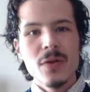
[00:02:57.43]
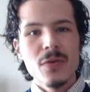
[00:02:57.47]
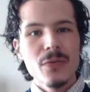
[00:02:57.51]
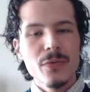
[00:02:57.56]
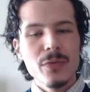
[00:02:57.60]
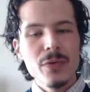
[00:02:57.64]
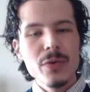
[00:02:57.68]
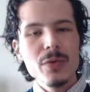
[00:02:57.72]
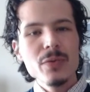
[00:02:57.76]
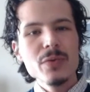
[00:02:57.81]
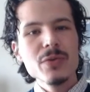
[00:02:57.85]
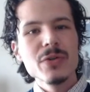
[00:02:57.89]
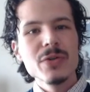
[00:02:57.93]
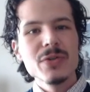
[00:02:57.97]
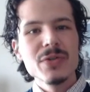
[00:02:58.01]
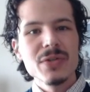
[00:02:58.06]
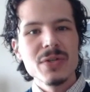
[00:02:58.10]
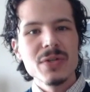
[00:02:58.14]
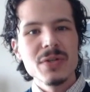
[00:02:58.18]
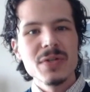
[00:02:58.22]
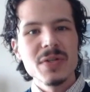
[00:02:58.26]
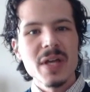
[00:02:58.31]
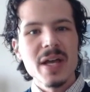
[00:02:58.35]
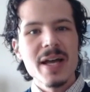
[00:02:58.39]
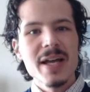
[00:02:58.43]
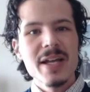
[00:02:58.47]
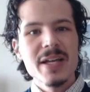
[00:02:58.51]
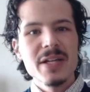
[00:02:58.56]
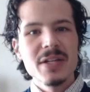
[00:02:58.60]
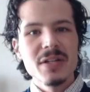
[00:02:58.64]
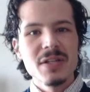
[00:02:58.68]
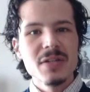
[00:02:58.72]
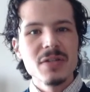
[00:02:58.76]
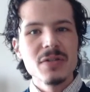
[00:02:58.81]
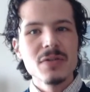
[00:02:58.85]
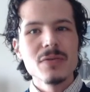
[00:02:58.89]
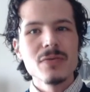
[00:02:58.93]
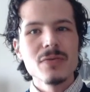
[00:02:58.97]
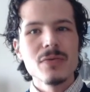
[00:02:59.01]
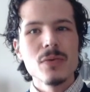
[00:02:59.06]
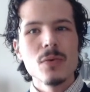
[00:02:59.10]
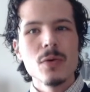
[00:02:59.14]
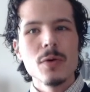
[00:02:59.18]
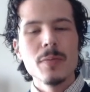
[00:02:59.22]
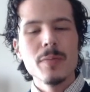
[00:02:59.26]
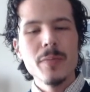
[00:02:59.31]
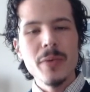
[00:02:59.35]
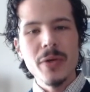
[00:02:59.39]
future societies
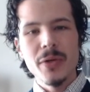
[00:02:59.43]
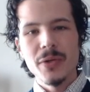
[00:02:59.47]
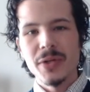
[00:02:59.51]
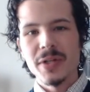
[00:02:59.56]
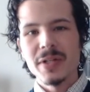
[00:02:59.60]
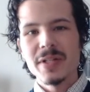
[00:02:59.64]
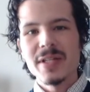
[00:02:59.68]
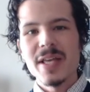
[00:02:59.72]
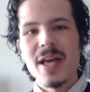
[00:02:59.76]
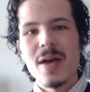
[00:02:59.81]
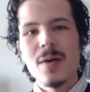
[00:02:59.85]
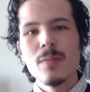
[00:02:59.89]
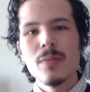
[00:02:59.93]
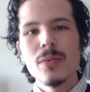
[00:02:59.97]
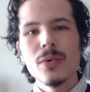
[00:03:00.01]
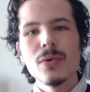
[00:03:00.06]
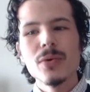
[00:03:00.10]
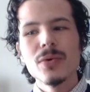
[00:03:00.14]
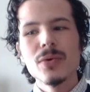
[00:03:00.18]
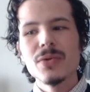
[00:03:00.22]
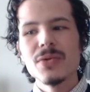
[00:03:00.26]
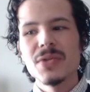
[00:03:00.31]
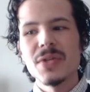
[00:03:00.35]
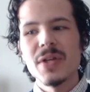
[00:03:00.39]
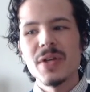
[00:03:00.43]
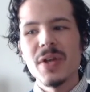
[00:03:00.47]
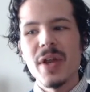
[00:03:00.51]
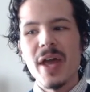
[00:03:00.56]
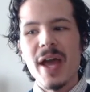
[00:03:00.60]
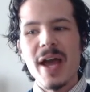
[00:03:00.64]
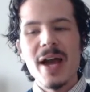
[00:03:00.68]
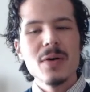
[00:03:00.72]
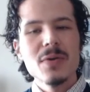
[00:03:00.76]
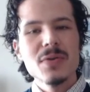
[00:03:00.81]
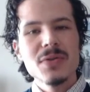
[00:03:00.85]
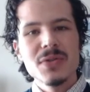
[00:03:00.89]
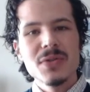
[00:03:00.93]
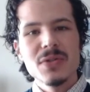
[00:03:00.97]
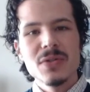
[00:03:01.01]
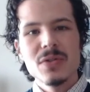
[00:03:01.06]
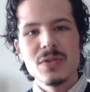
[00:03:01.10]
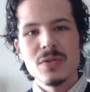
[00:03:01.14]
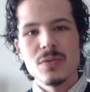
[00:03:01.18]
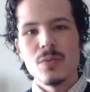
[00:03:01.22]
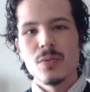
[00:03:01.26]
for building temples and houses